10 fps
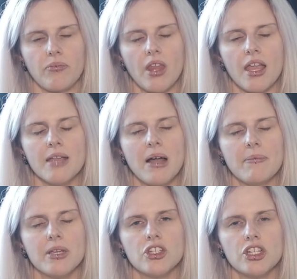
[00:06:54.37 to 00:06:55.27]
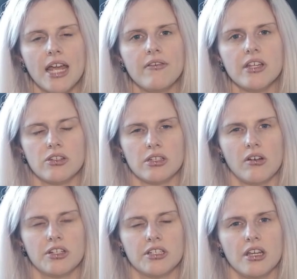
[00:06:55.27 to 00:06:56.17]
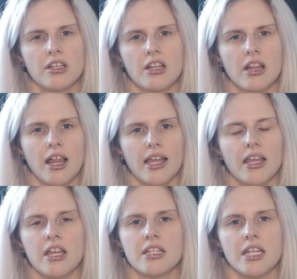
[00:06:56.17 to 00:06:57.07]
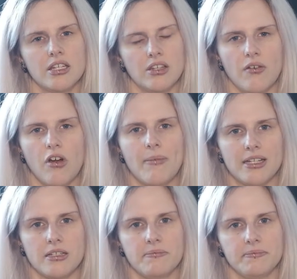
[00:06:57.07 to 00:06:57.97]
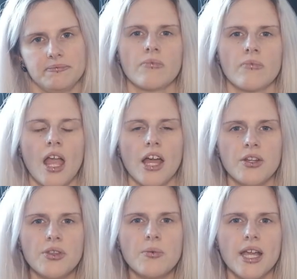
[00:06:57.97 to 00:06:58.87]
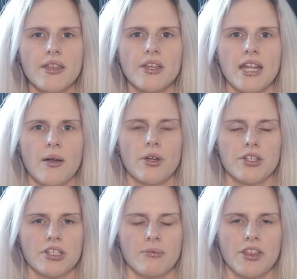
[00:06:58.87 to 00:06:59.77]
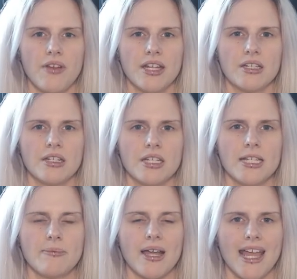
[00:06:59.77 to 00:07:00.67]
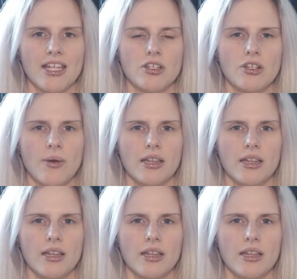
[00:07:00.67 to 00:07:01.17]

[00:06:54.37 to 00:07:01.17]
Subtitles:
It might be a generic starter like dear sir or madam. Another way that networks can be threatened is by SQL